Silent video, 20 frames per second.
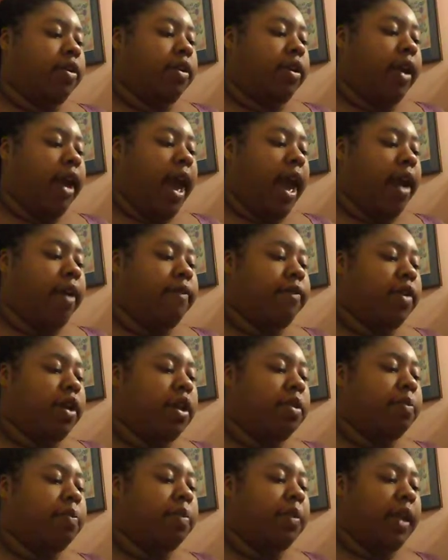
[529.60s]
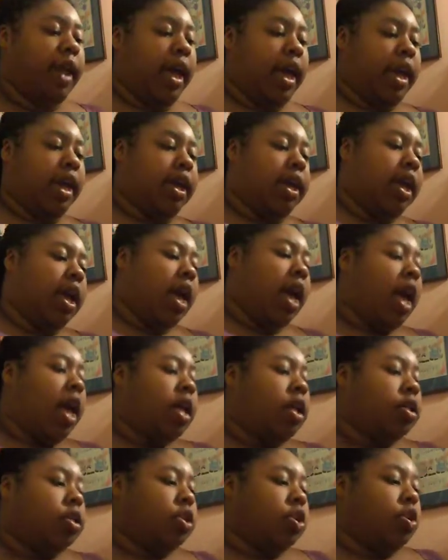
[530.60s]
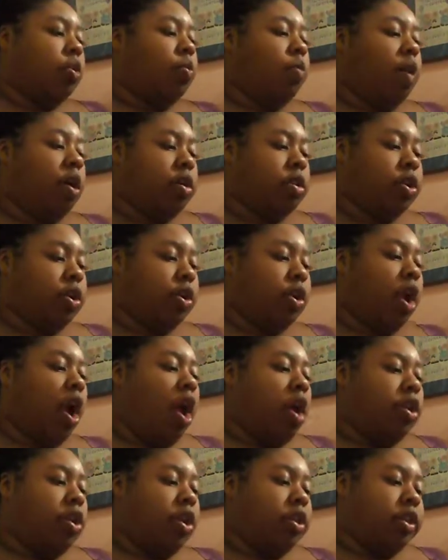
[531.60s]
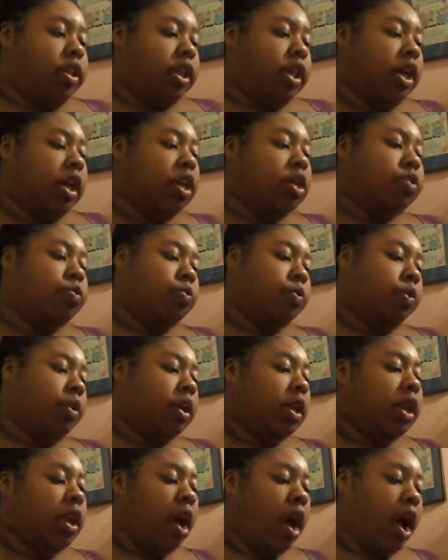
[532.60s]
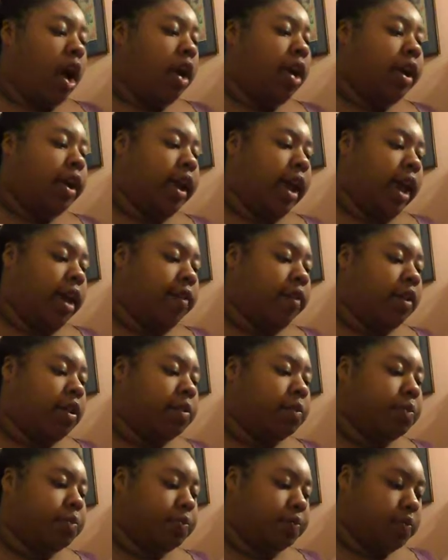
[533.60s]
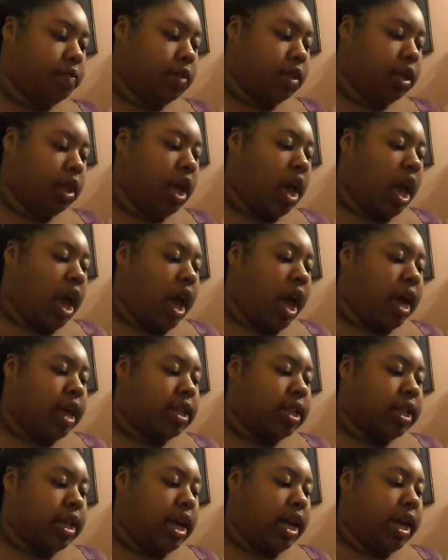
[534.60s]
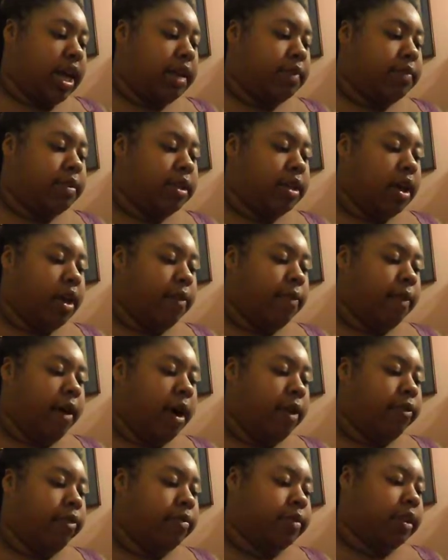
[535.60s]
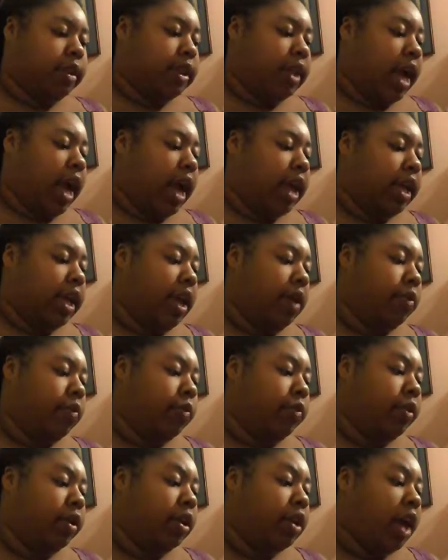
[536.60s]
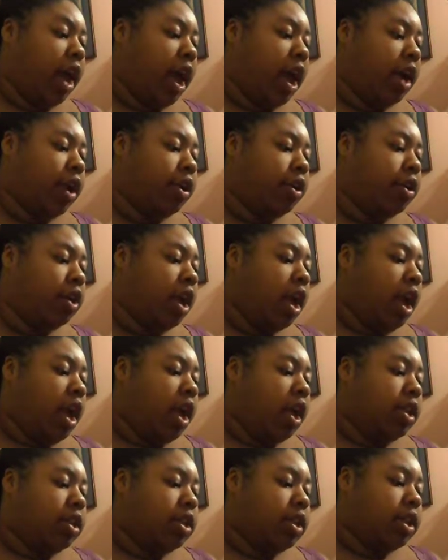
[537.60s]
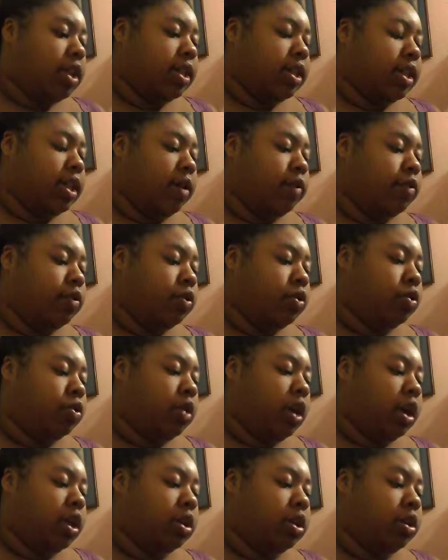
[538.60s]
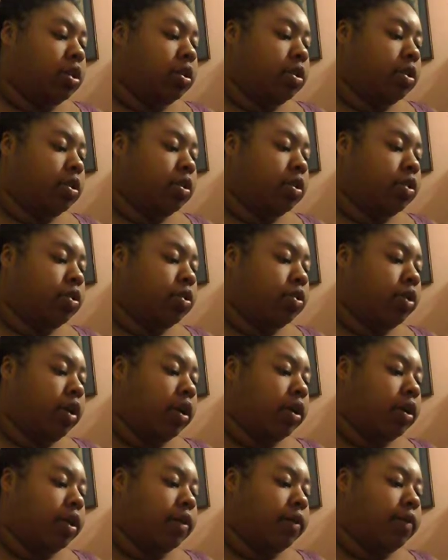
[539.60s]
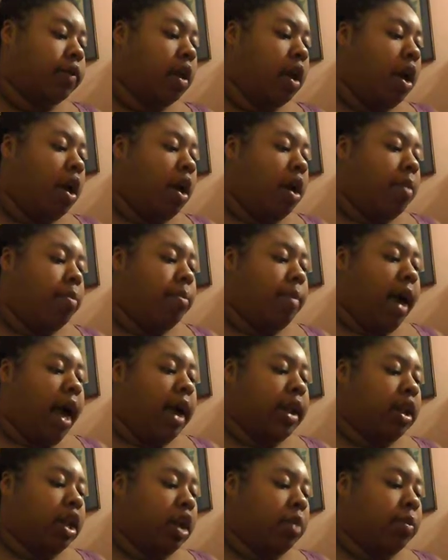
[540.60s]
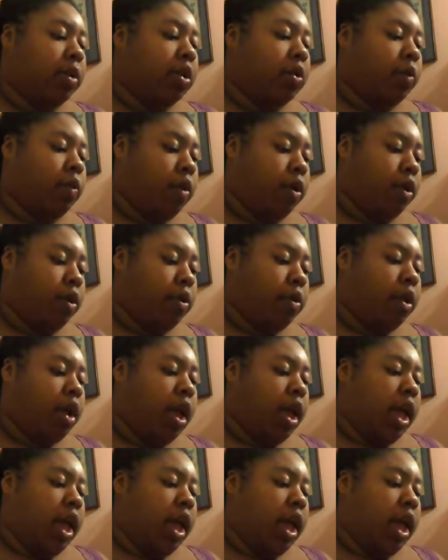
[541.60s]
Gavin Blake still wants her. Nursing his wounded heart, Gavin has cut himself off from society and retired into the self-destructive, mind-numbing world.